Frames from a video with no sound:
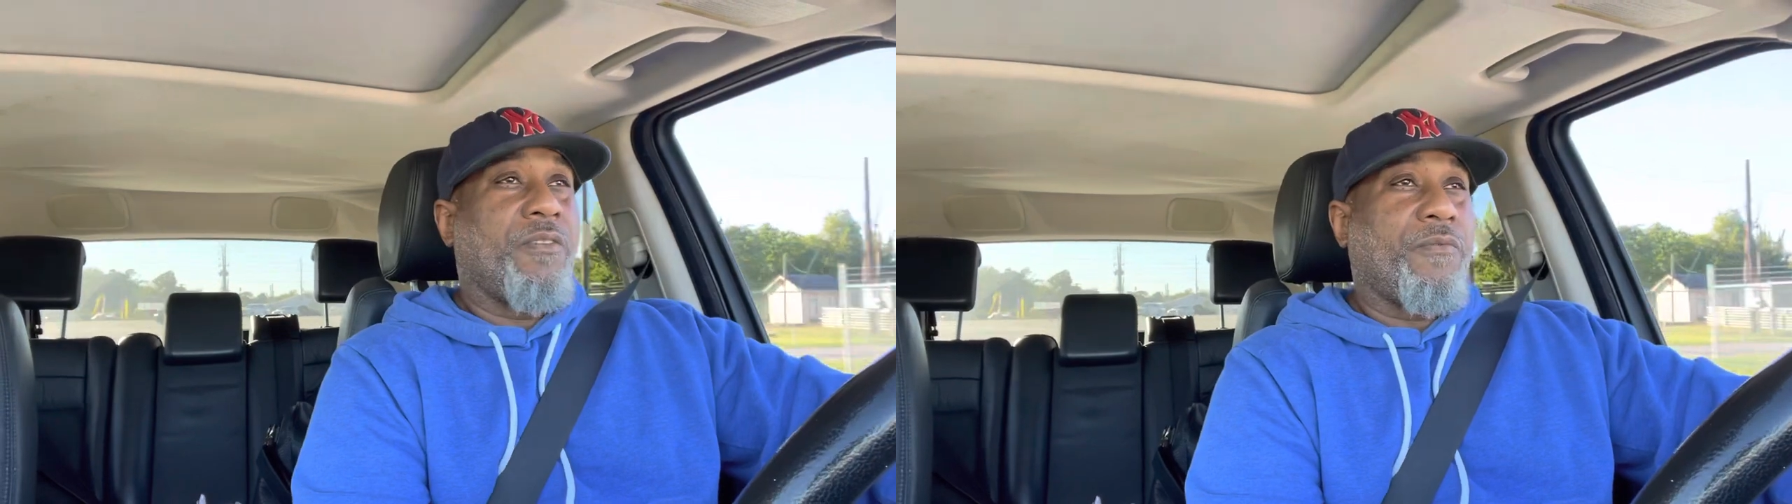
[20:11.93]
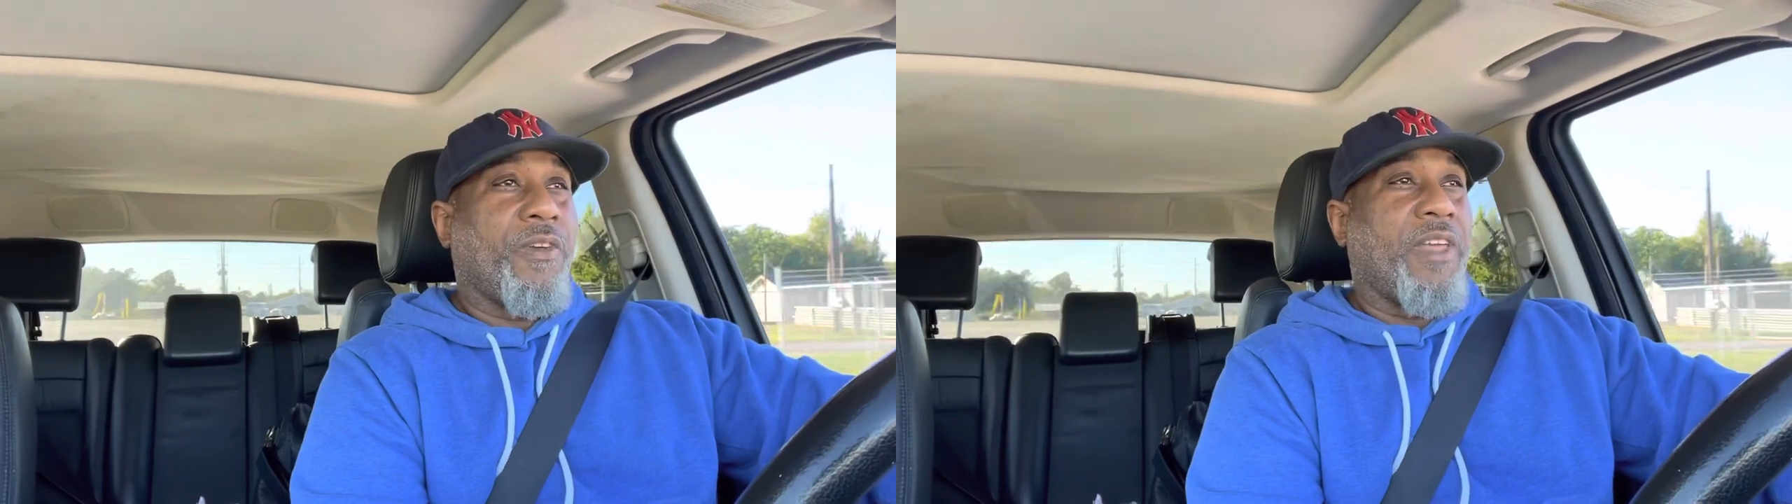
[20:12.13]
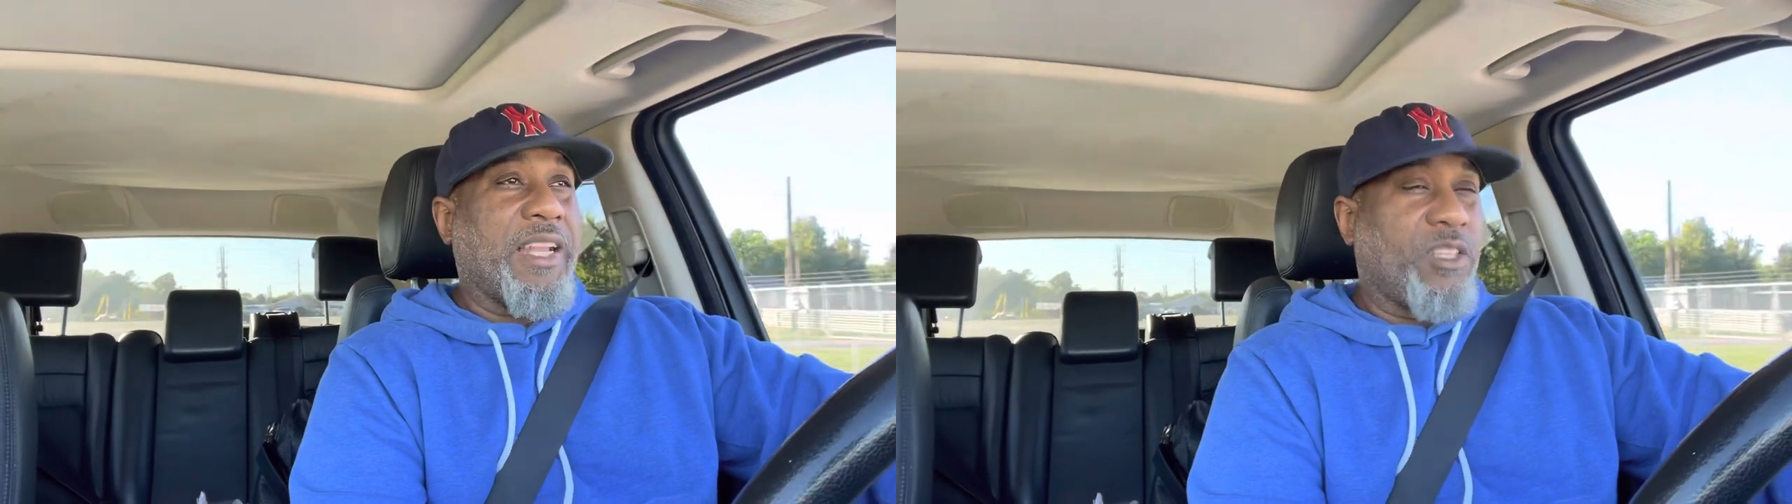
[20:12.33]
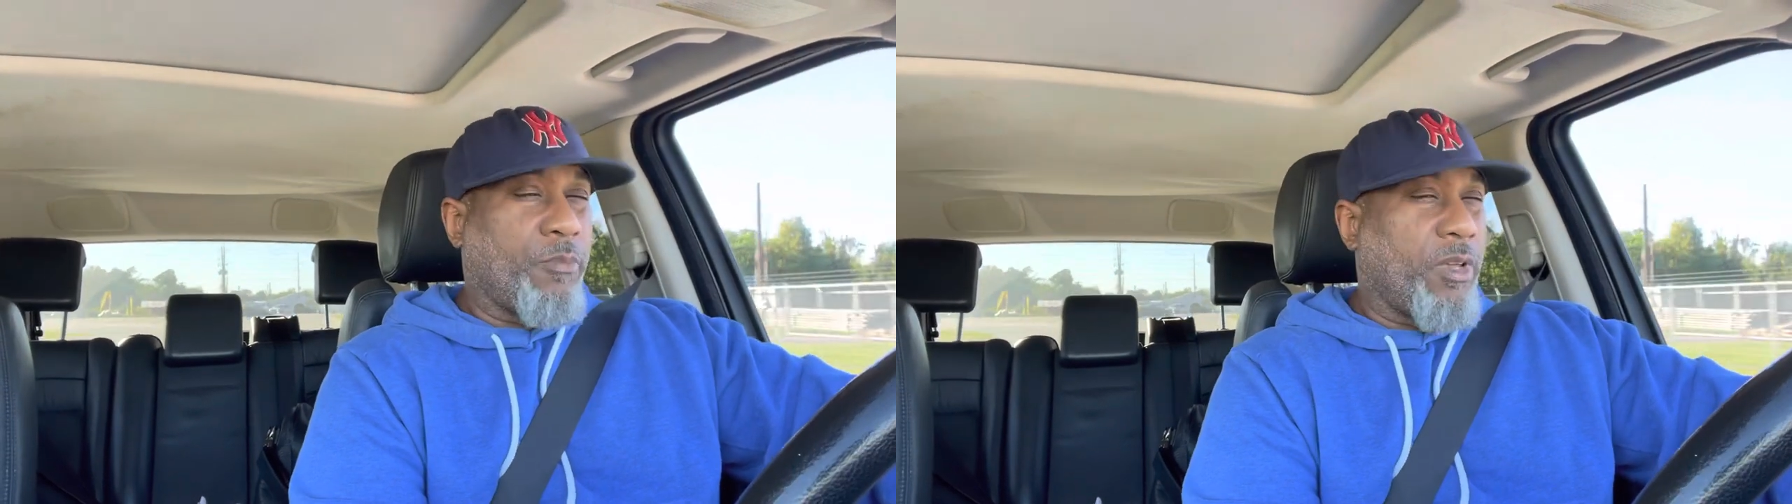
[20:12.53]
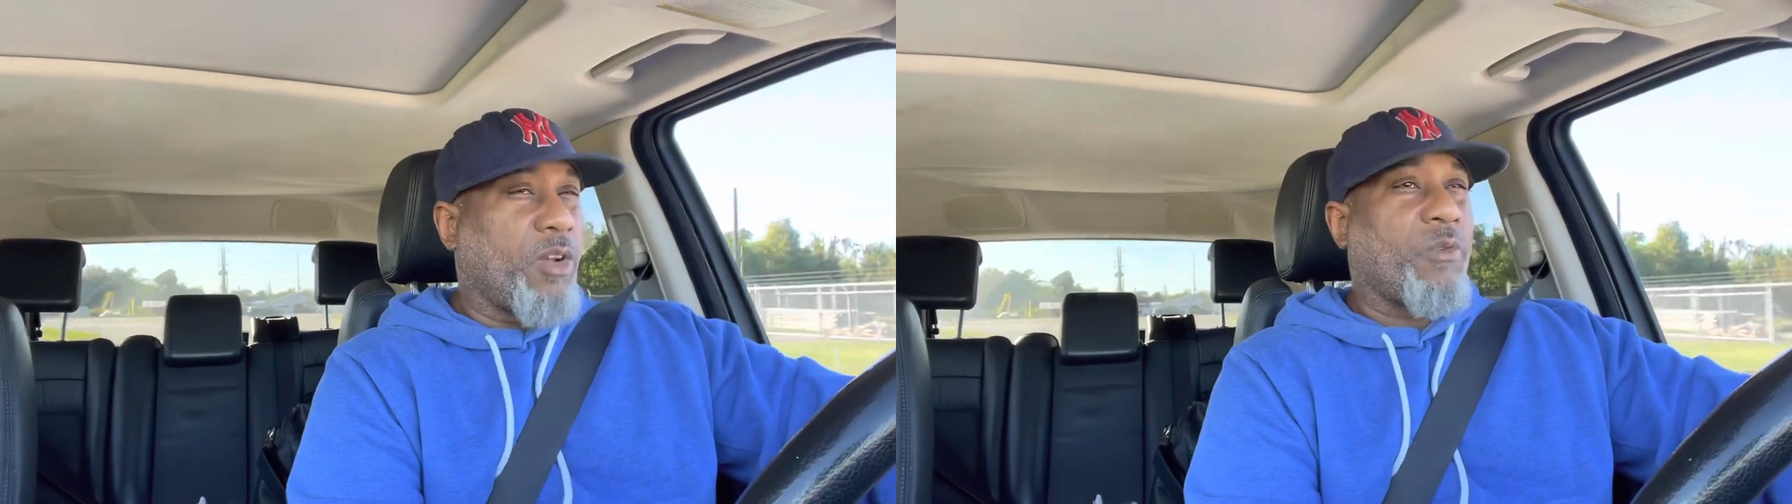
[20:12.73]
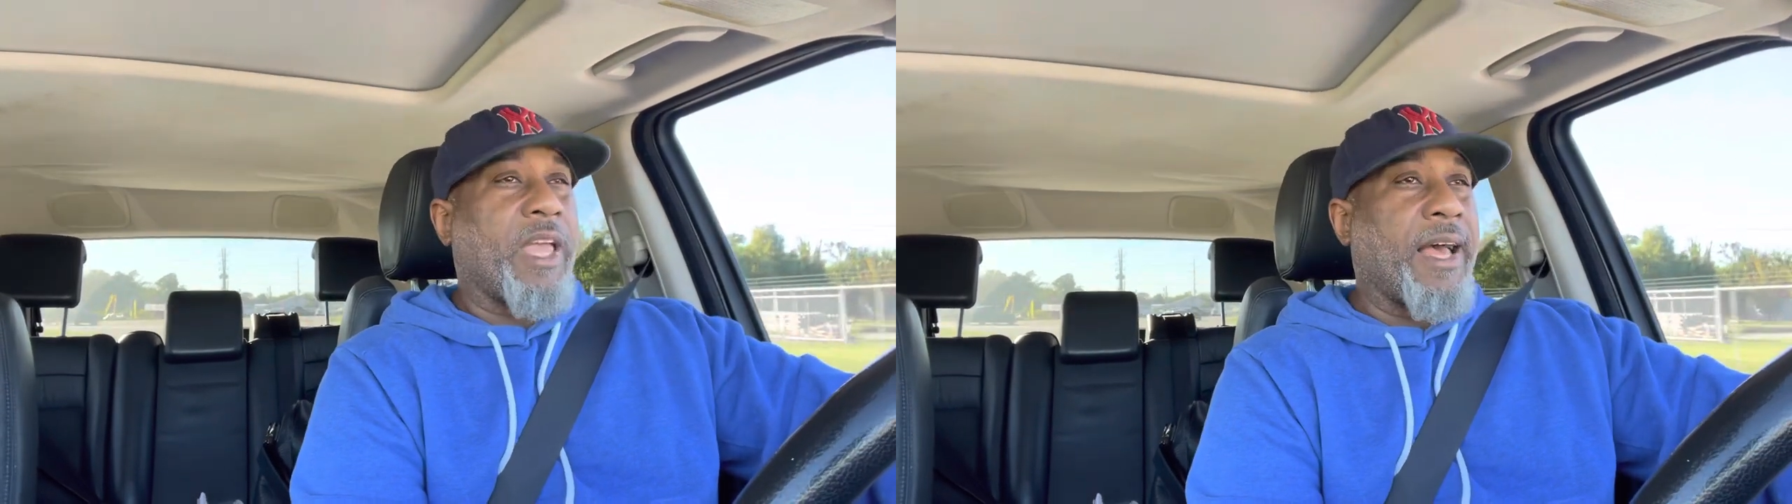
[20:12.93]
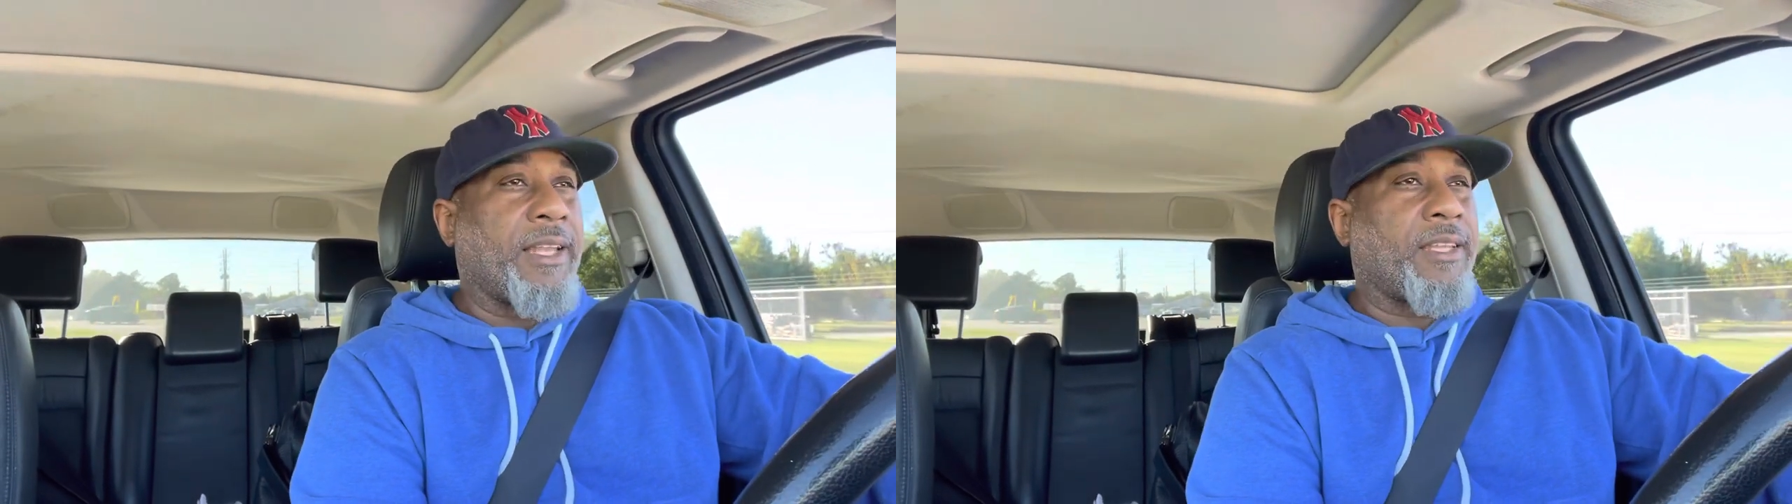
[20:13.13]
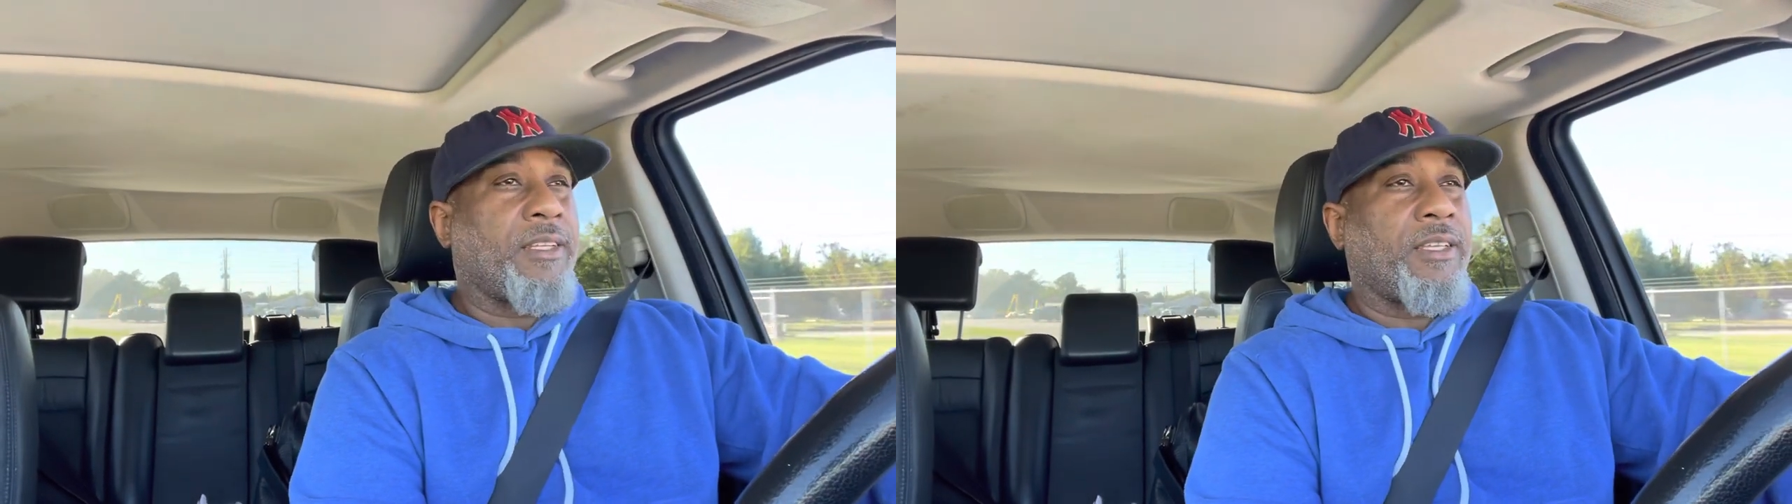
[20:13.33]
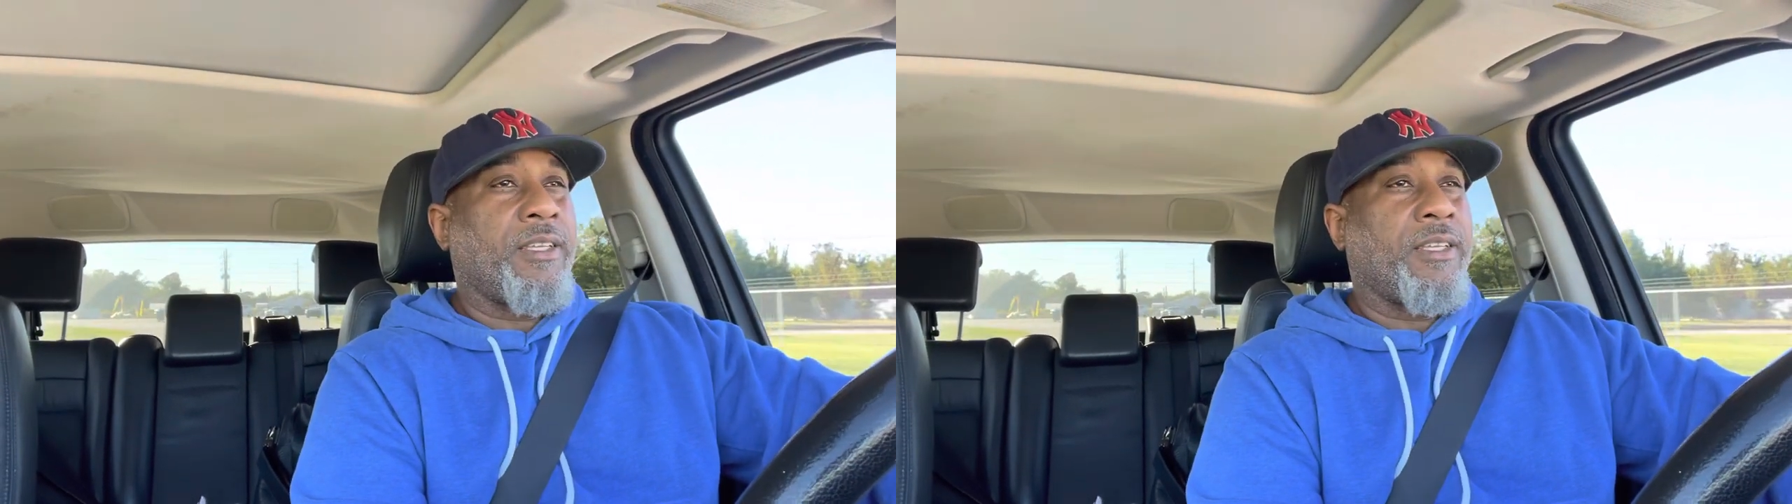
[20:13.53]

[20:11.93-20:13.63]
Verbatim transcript: for that to be a reality.